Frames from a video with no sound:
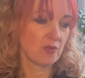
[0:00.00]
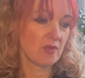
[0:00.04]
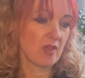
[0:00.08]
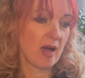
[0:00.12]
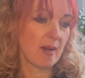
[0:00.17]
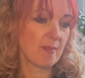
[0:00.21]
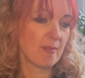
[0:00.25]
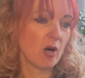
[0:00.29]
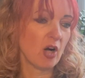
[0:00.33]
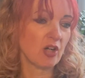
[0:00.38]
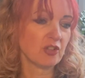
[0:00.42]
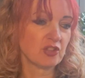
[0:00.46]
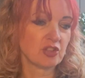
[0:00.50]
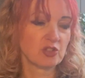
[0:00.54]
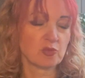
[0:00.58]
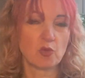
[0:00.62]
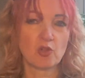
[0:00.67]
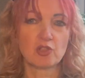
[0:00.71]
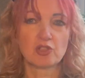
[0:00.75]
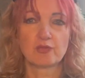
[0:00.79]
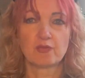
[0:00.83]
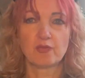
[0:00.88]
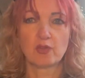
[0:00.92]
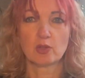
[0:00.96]
that, but I just
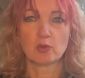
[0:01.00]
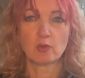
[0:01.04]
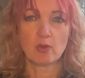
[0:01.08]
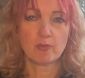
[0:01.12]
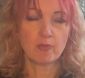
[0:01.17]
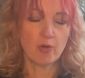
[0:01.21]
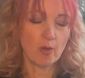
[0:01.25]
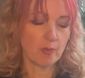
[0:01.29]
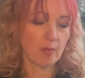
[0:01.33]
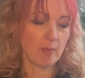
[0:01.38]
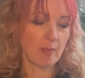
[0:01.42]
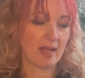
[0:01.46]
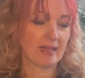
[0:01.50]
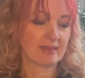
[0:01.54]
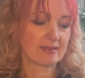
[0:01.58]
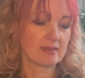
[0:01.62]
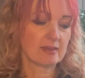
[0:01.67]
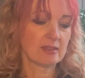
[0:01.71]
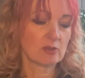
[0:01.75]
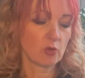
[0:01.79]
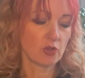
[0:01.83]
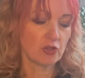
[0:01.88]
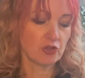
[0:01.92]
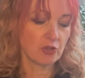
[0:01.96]
wanted to follow a proper
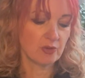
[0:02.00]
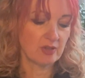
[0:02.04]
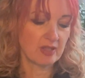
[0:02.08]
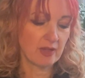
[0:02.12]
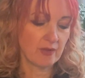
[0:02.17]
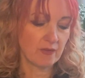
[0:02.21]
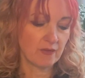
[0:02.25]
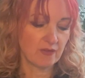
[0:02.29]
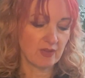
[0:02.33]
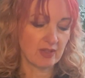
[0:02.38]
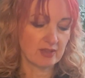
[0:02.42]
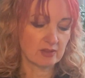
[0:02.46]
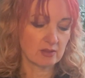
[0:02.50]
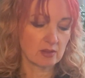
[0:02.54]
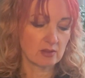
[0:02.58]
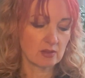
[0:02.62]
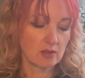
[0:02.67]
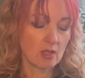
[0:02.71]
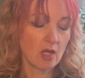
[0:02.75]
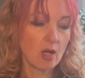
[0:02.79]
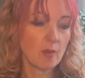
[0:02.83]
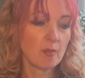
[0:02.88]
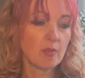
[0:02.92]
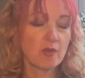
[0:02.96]
pattern, so I knew that it fitted.
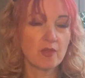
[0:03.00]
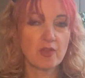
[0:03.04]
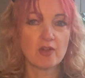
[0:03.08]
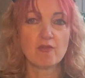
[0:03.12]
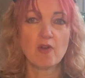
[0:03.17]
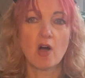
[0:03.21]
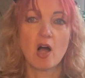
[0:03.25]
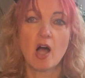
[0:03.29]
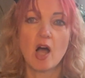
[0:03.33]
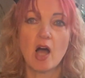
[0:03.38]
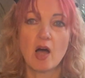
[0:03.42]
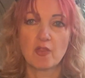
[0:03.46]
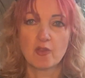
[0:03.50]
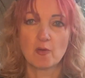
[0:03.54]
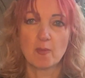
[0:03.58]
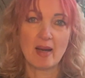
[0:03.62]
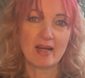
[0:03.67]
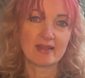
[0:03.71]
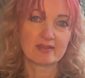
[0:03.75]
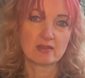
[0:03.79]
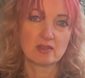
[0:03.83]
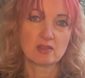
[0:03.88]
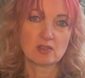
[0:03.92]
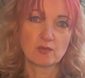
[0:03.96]
But there are other
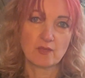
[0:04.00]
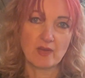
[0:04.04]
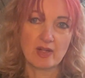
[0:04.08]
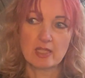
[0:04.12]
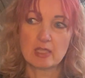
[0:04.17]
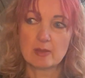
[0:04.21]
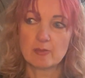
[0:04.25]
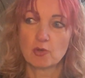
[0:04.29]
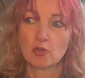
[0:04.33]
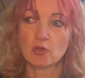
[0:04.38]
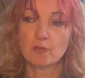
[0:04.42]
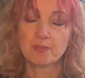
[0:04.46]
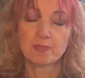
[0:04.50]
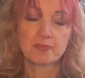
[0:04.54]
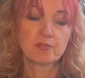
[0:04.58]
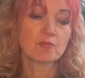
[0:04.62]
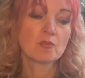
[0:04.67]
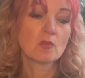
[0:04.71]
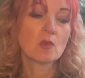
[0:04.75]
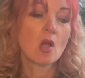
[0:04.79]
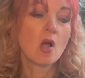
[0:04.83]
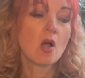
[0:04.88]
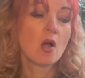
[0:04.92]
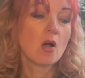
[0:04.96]
patterns available,
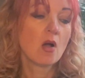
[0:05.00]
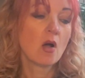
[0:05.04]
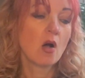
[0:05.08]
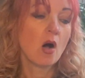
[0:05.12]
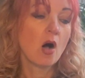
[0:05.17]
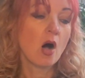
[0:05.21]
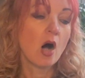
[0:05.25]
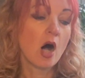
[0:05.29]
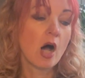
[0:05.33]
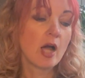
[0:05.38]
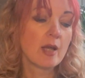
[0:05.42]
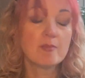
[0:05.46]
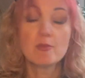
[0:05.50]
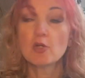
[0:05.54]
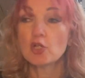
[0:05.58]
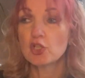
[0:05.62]
I'm